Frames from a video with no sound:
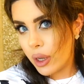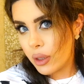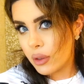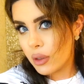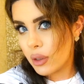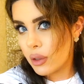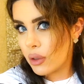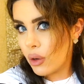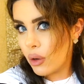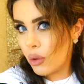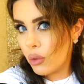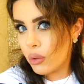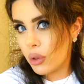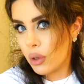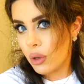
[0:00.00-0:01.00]
has its
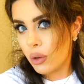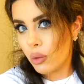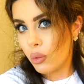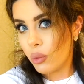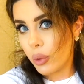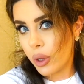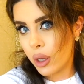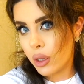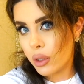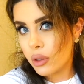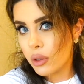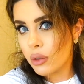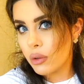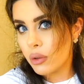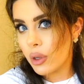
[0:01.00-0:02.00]
own way
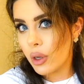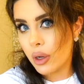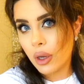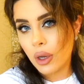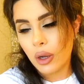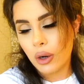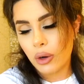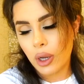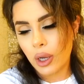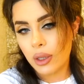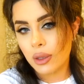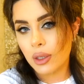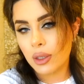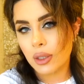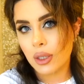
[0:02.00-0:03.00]
to do their hair,
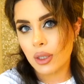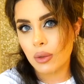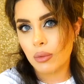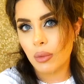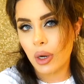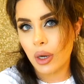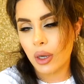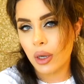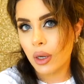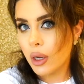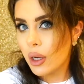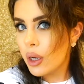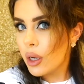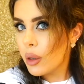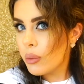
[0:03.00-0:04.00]
and this is my
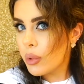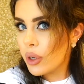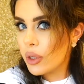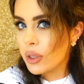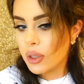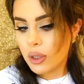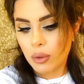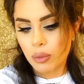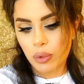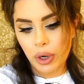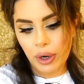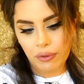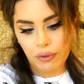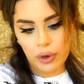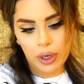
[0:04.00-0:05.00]
personal
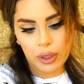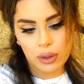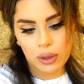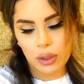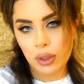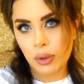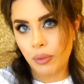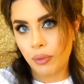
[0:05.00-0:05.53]
preference.